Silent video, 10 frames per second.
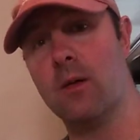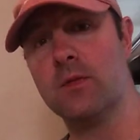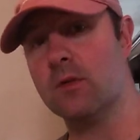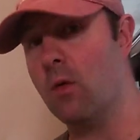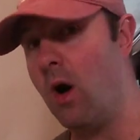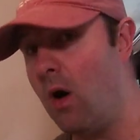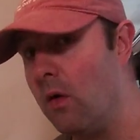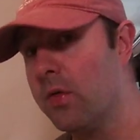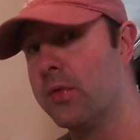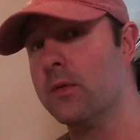up. So
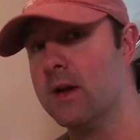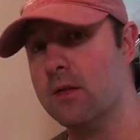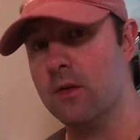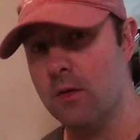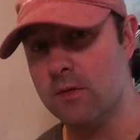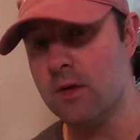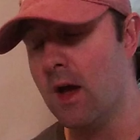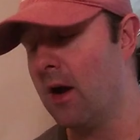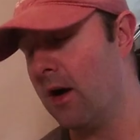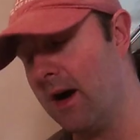all three of those
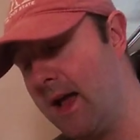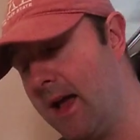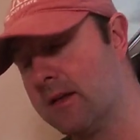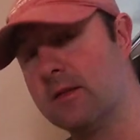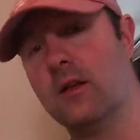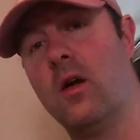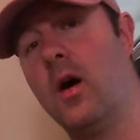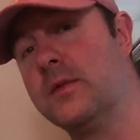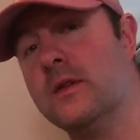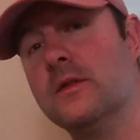are excellent
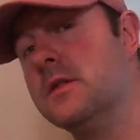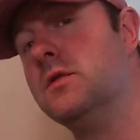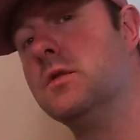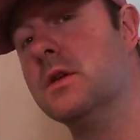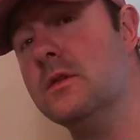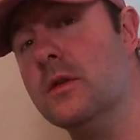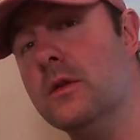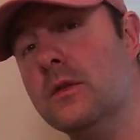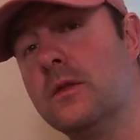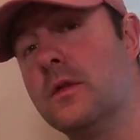options that you could
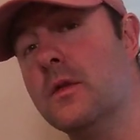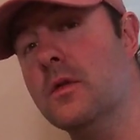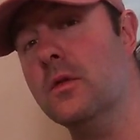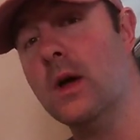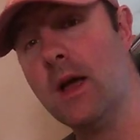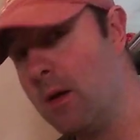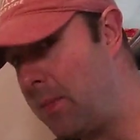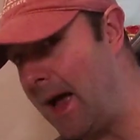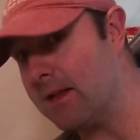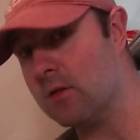use to
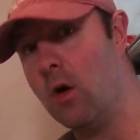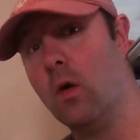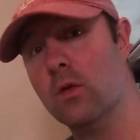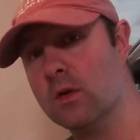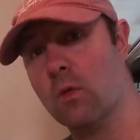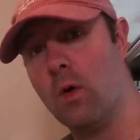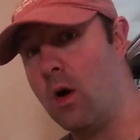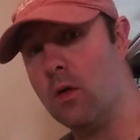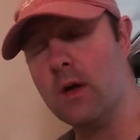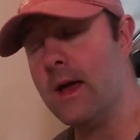patch a hole in your
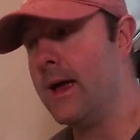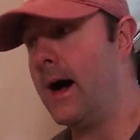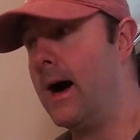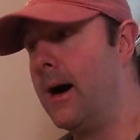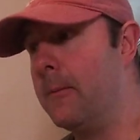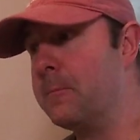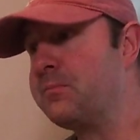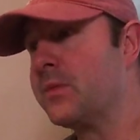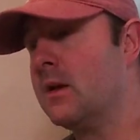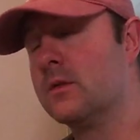wall.
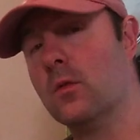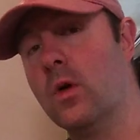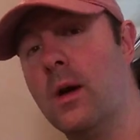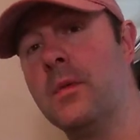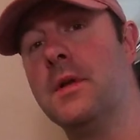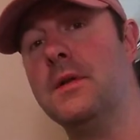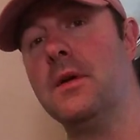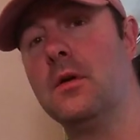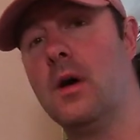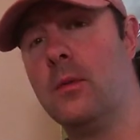So what I'm going to
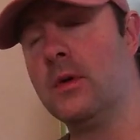do, I'm